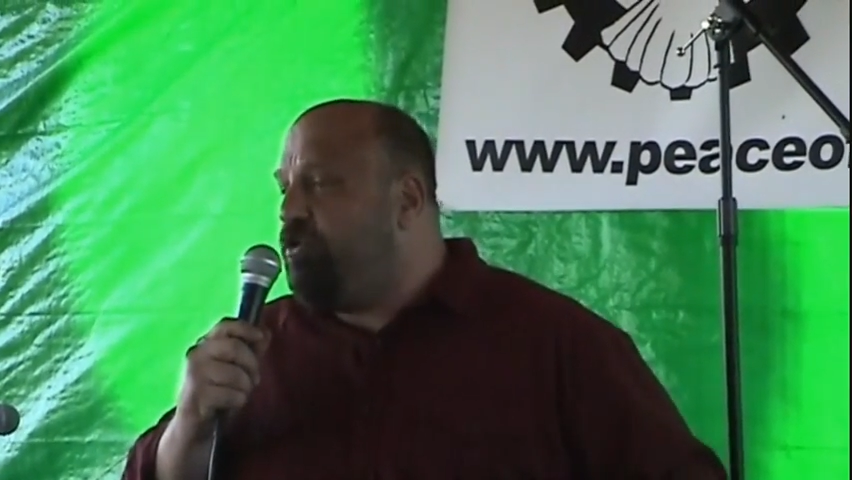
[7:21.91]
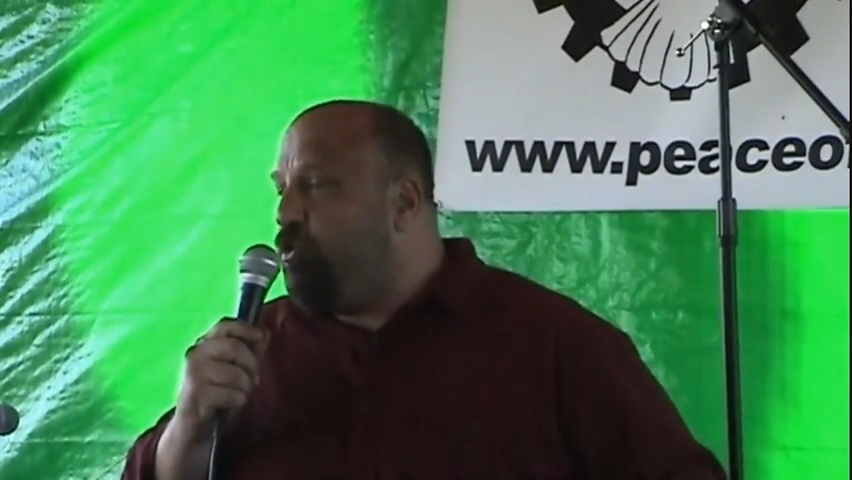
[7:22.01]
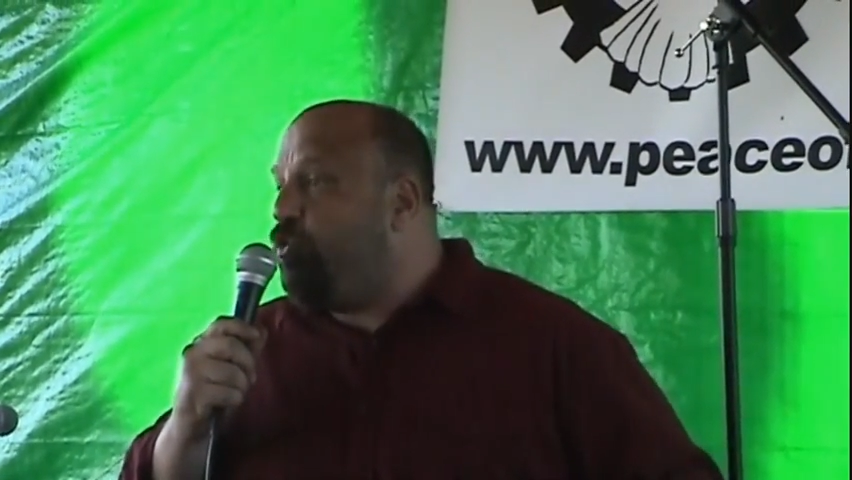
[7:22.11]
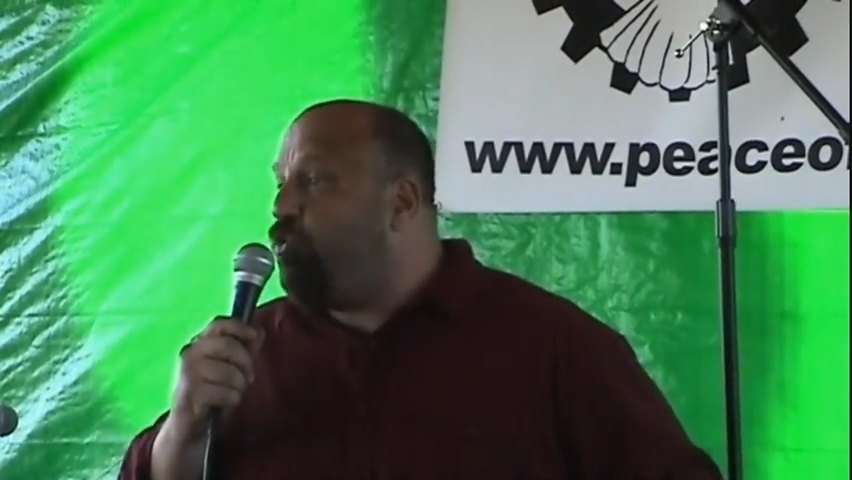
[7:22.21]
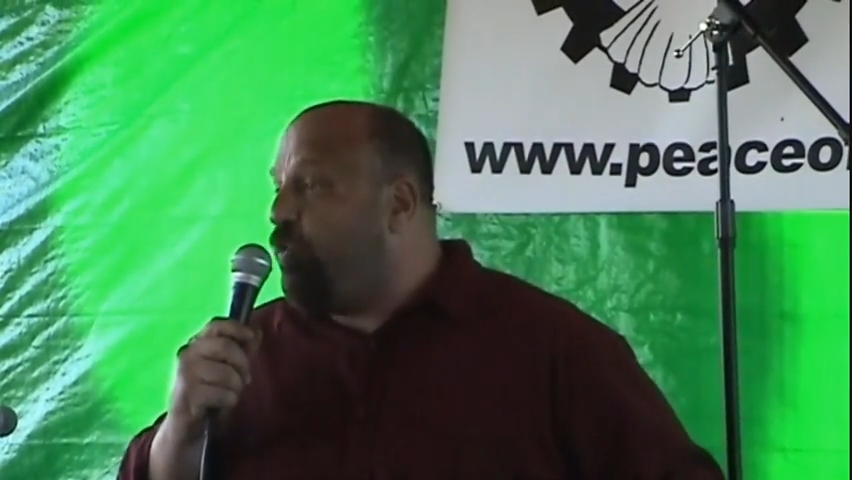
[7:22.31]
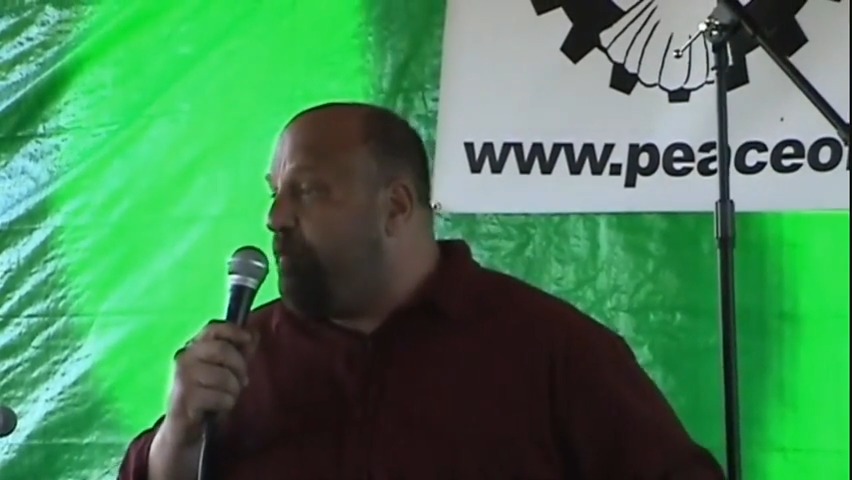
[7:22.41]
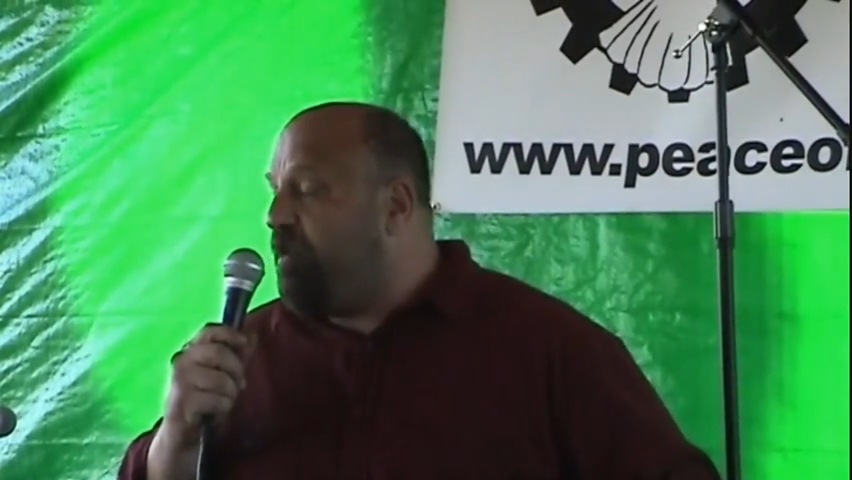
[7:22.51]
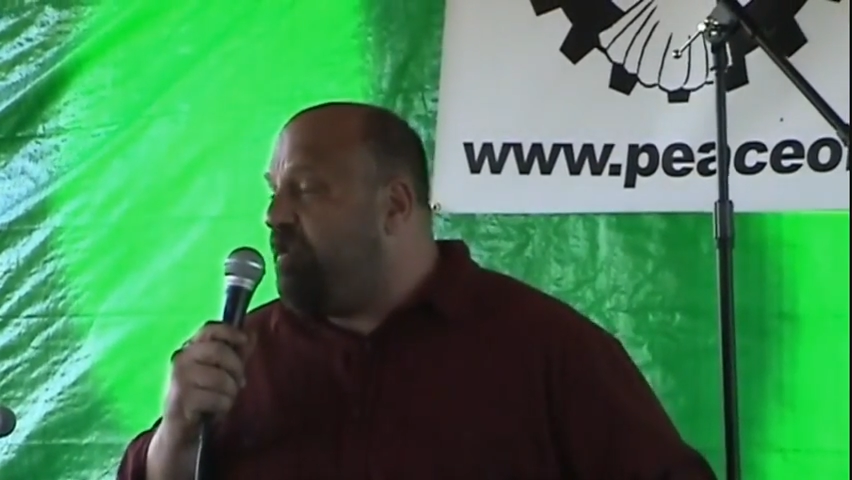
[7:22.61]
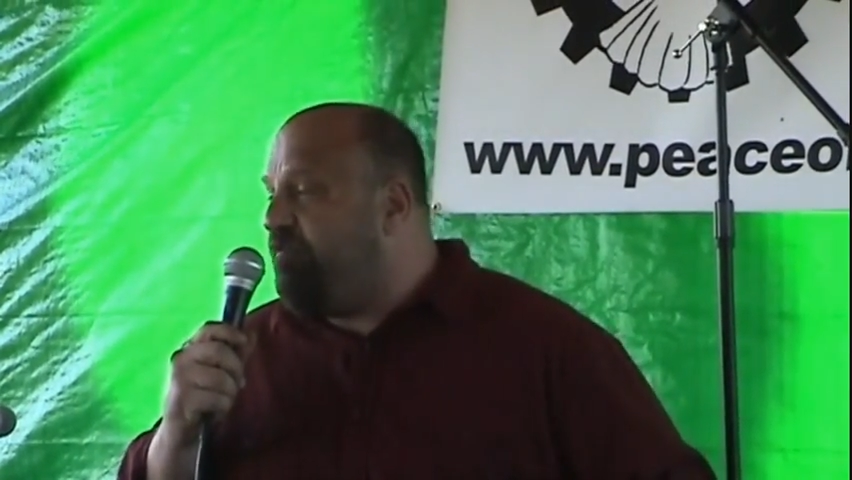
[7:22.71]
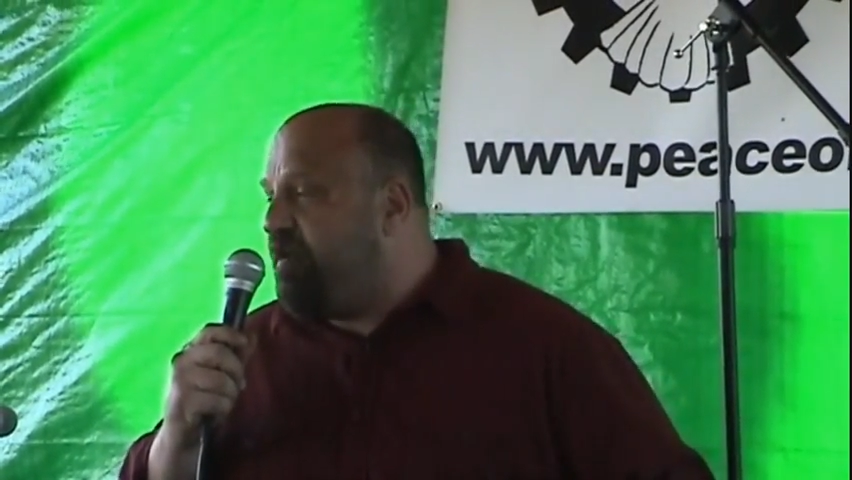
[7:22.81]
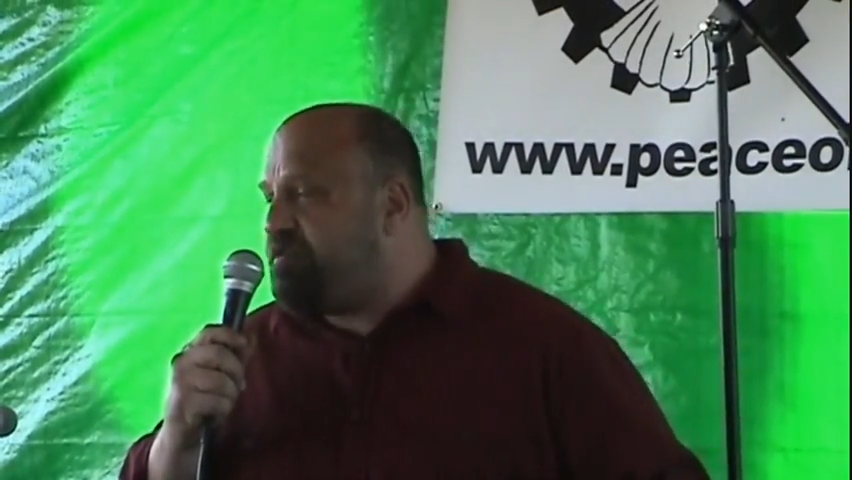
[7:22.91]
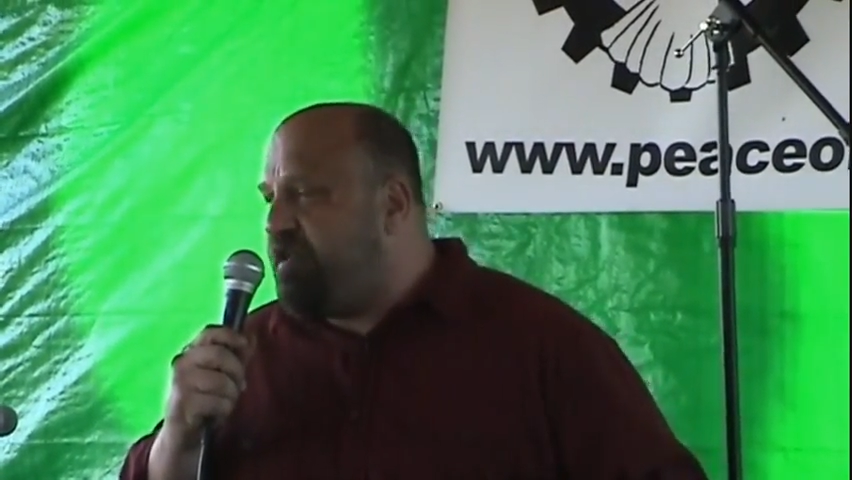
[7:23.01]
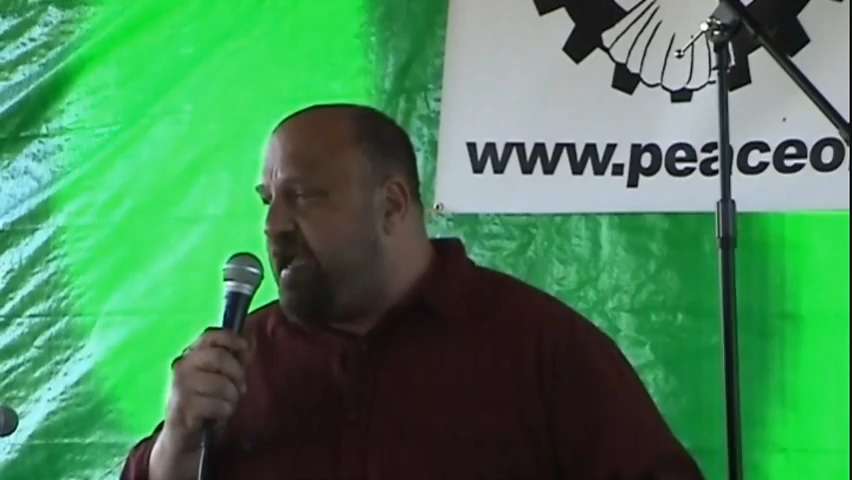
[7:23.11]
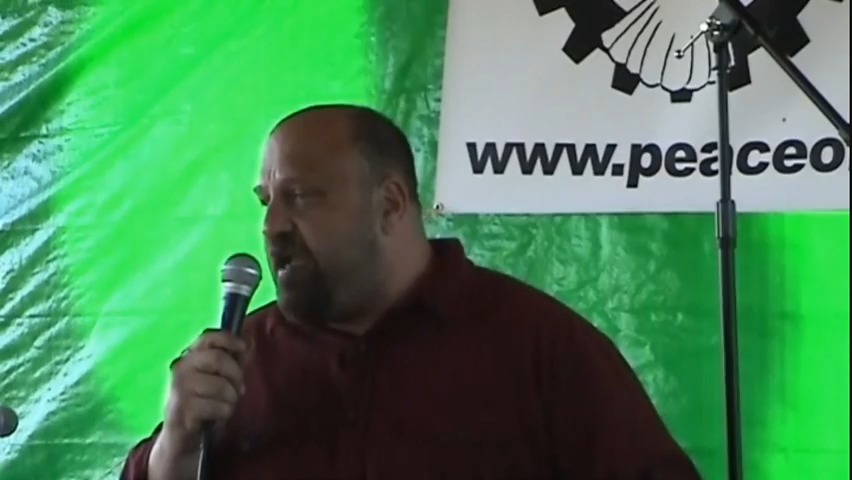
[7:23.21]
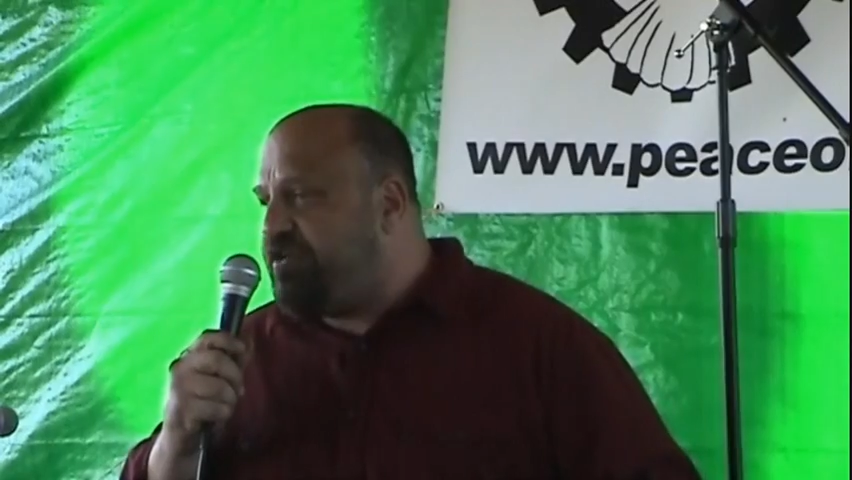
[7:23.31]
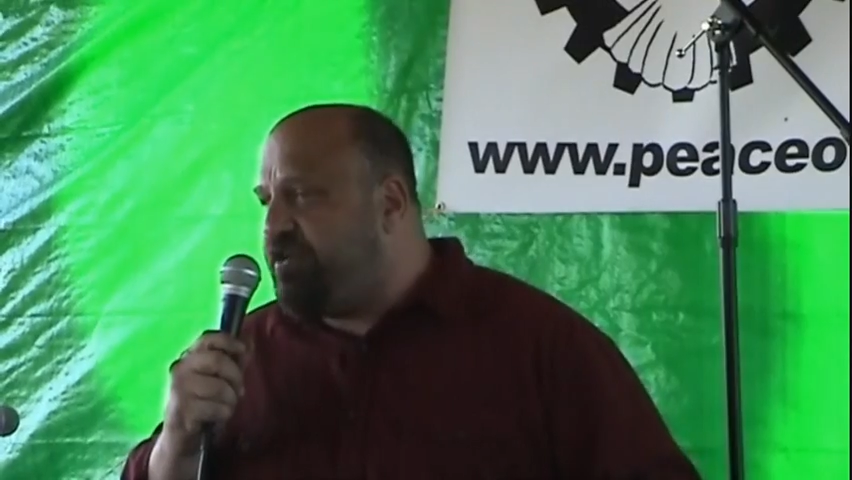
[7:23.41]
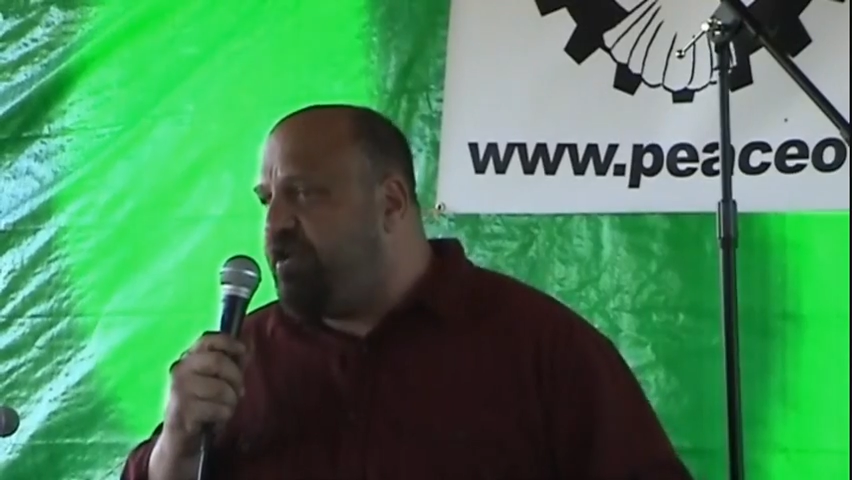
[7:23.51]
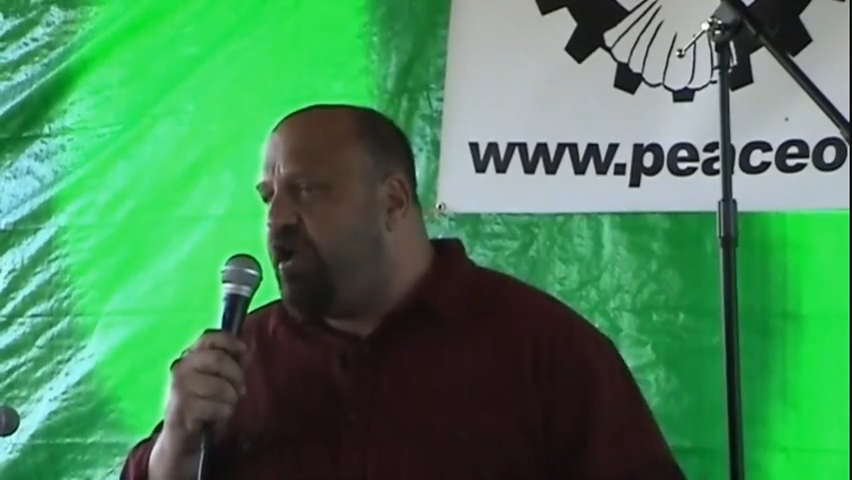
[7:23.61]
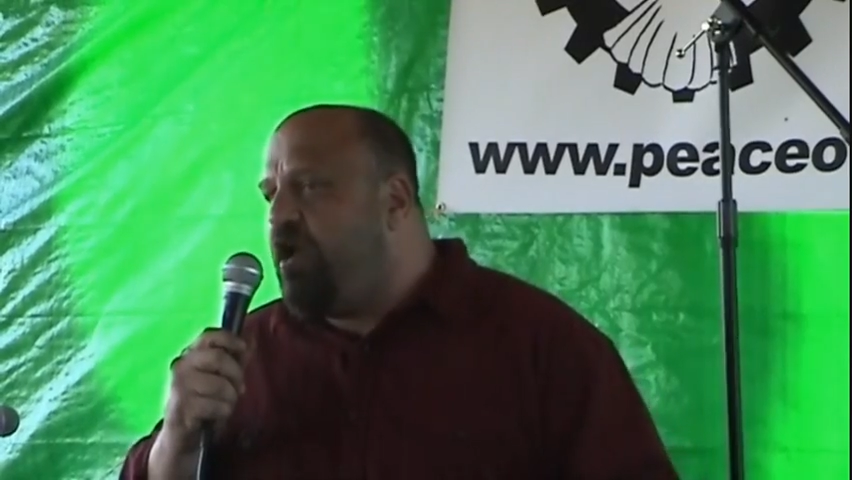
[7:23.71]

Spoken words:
new criminal investigation,